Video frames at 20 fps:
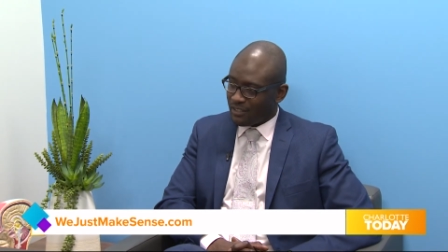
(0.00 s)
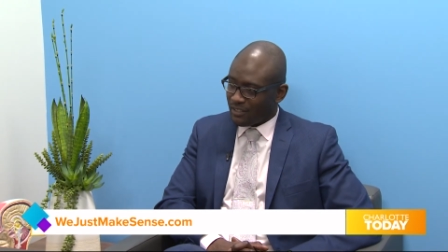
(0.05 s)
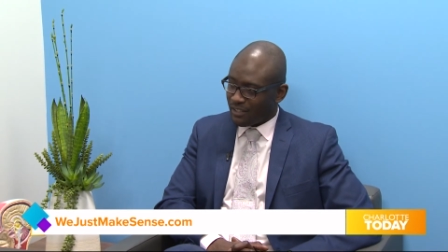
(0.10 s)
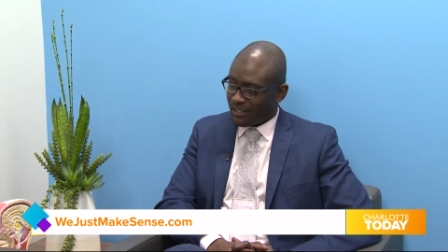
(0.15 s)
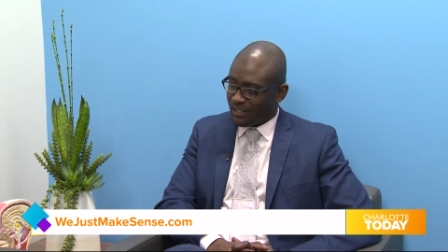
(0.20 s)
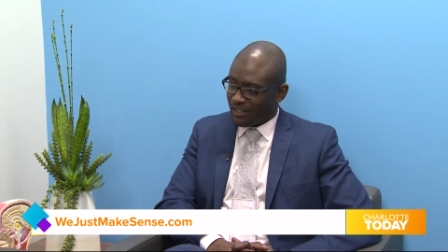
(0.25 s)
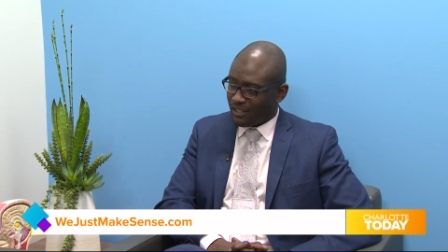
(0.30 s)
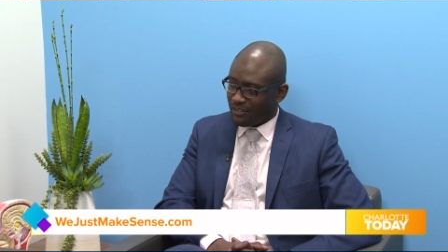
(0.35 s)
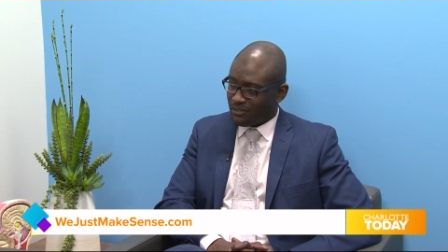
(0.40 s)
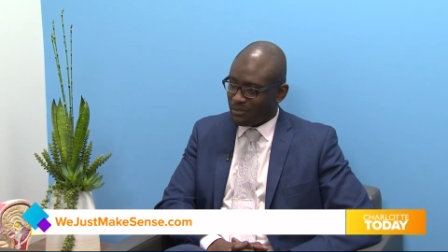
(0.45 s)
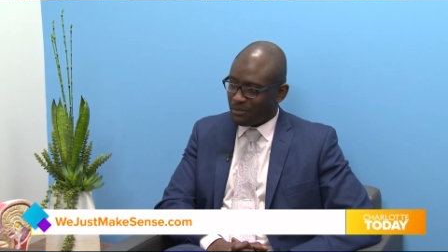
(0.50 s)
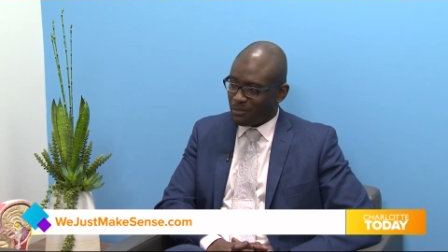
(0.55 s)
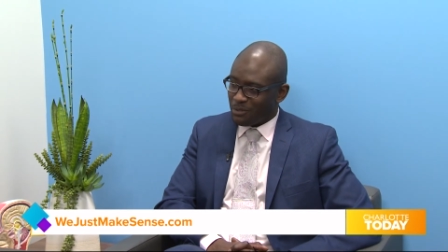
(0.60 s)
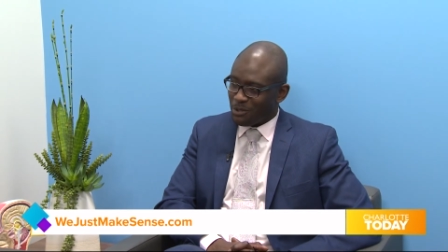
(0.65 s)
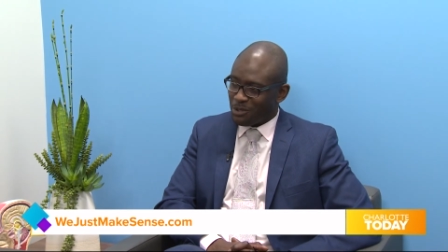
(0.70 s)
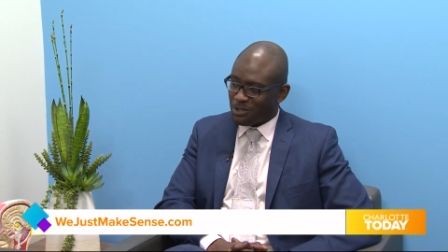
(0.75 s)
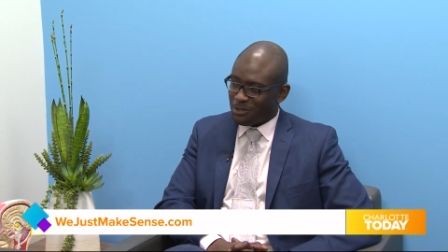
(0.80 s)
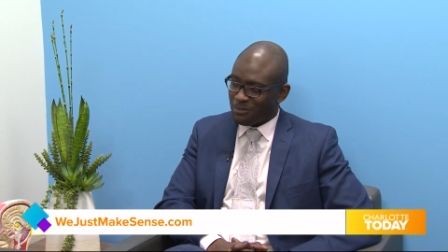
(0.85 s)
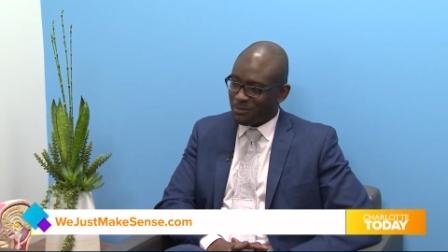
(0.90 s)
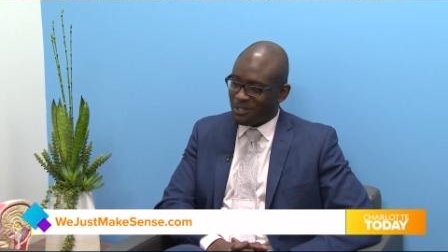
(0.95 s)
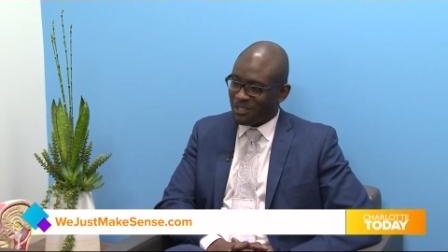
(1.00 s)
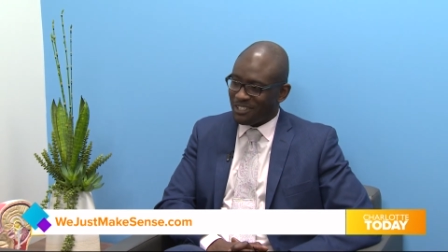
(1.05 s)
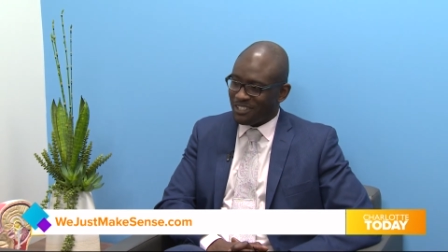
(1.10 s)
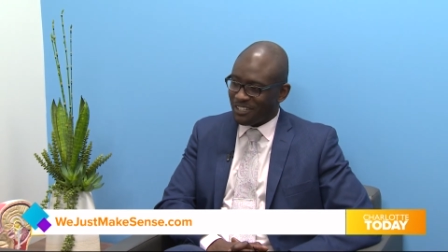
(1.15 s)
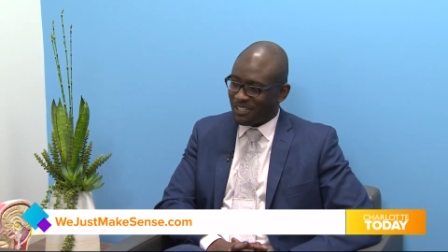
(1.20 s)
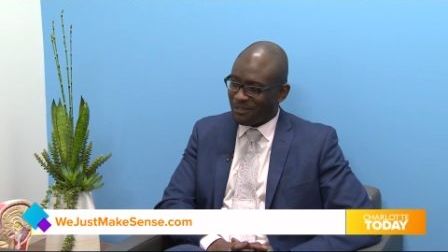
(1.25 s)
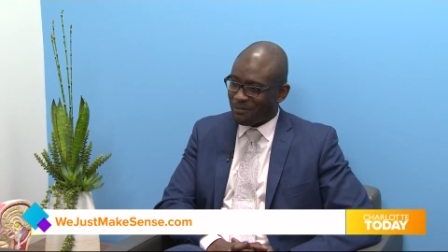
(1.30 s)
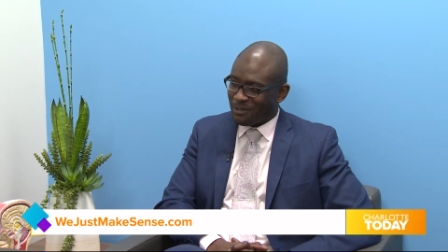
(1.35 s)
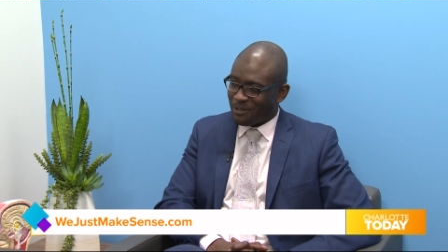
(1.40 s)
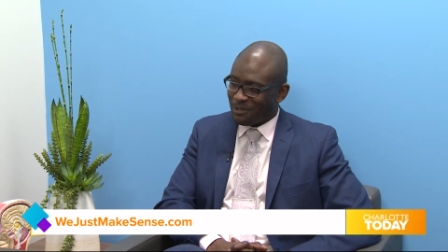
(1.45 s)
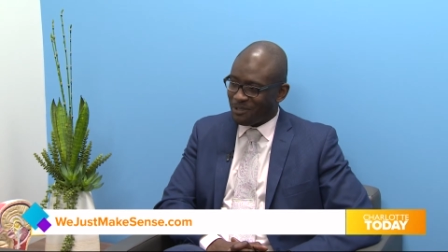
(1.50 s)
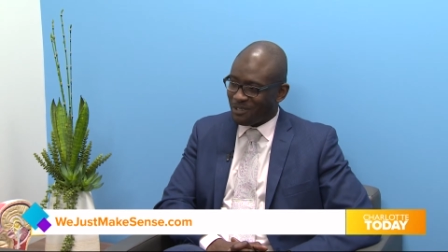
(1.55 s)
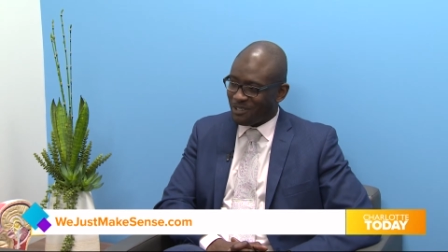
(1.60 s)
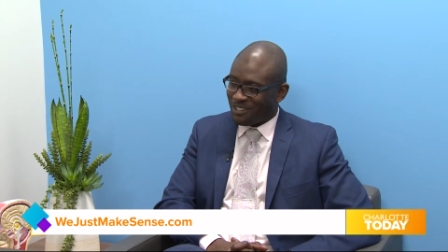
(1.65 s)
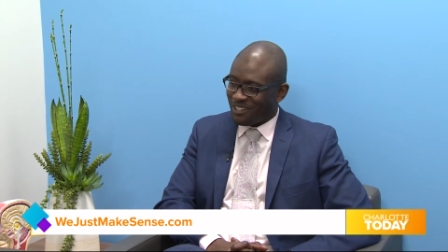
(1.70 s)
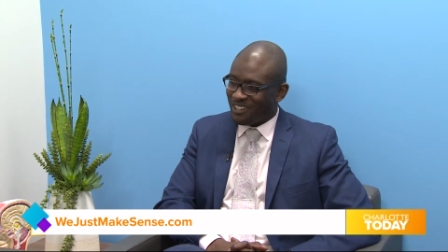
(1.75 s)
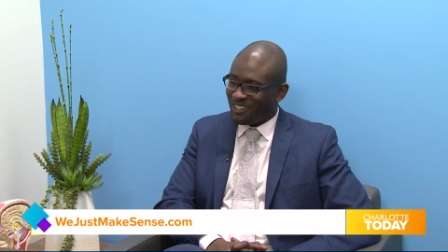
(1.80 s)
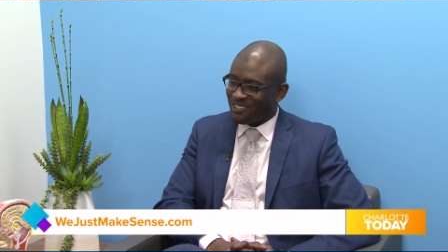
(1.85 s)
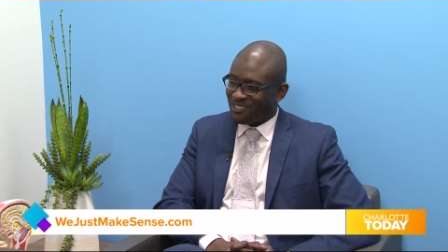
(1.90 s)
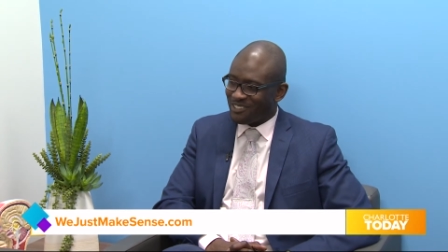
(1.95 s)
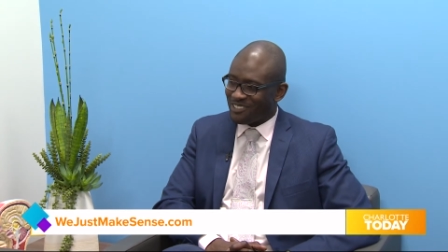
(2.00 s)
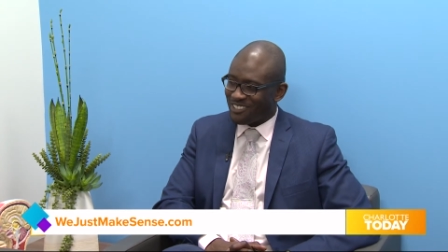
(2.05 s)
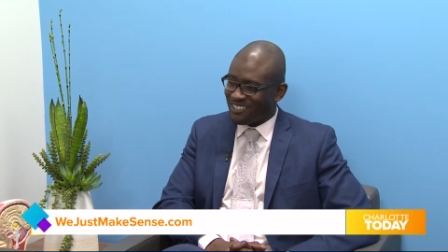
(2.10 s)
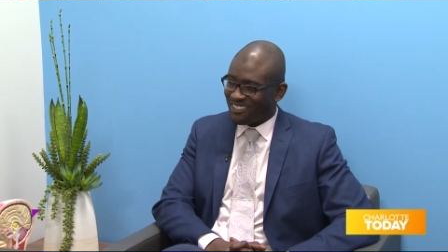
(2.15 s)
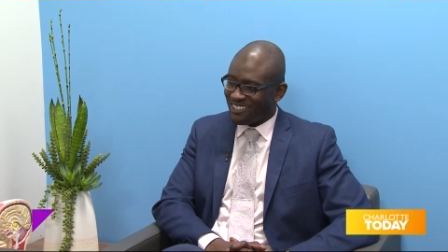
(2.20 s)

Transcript: kind of have some noisy breathing coming through your nose.